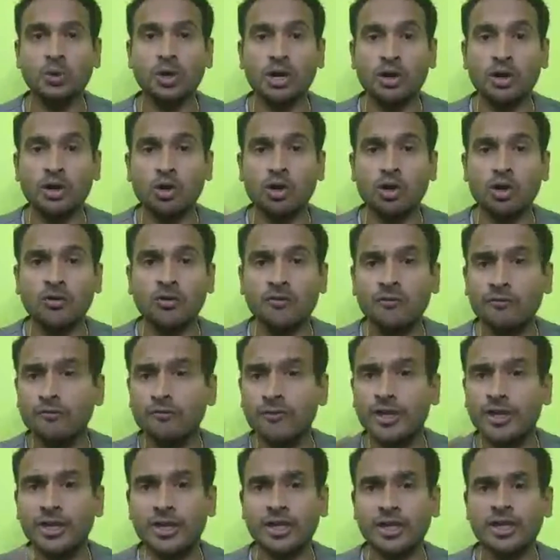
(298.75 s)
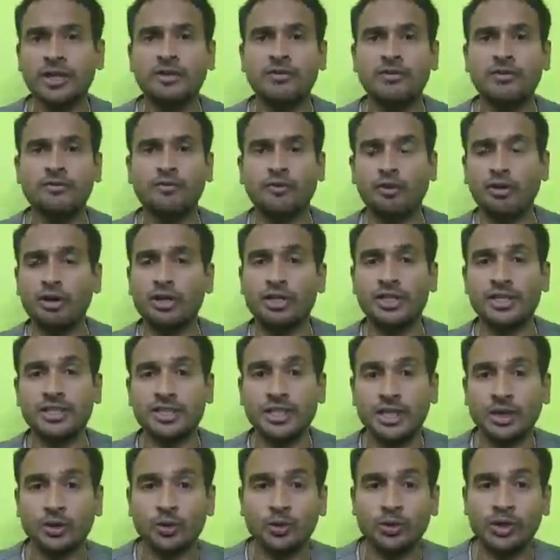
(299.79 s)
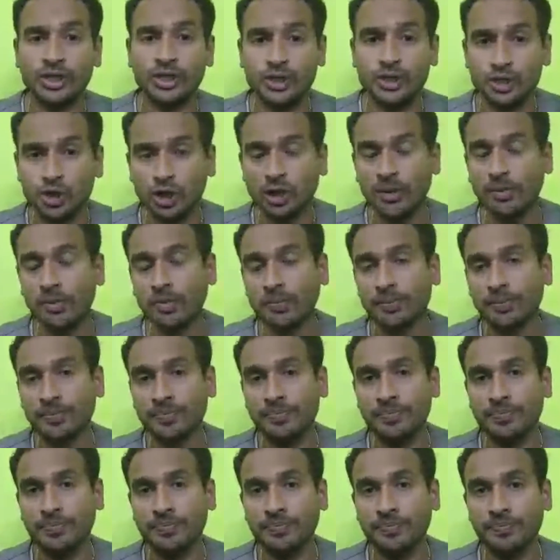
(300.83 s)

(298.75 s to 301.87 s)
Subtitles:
and you are not fit for this recruiting job.